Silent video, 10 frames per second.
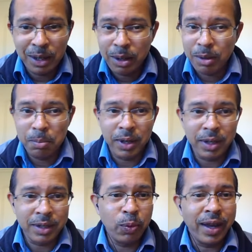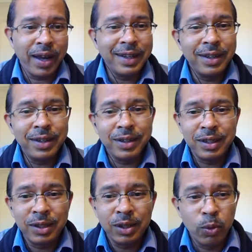but the way I did it
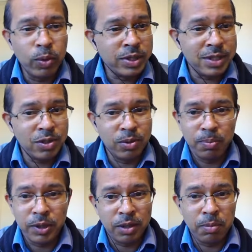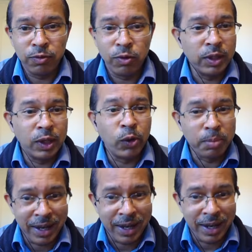was just to put it before the loan
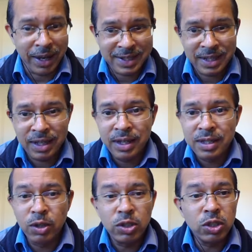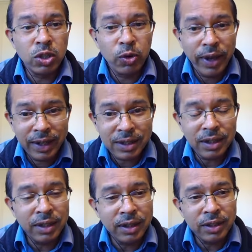balance. So to create
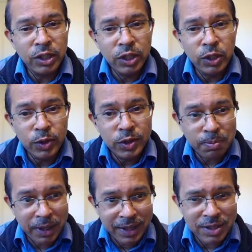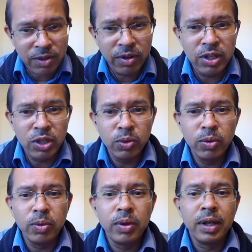a new space or a
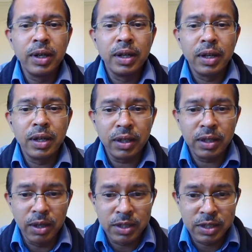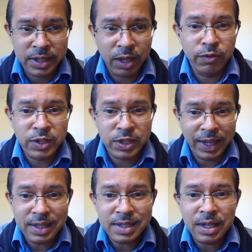new set of
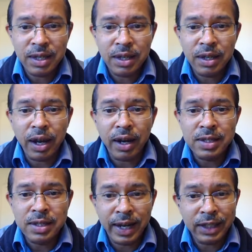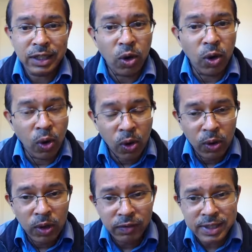cells, select all
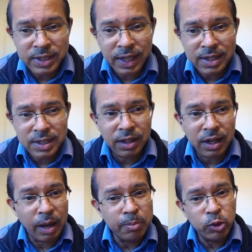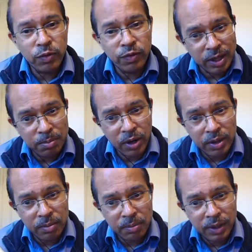of the cells here up to the very
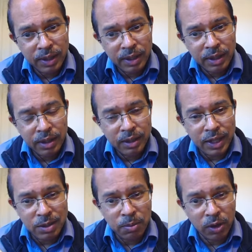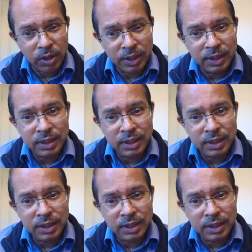bottom. That's important.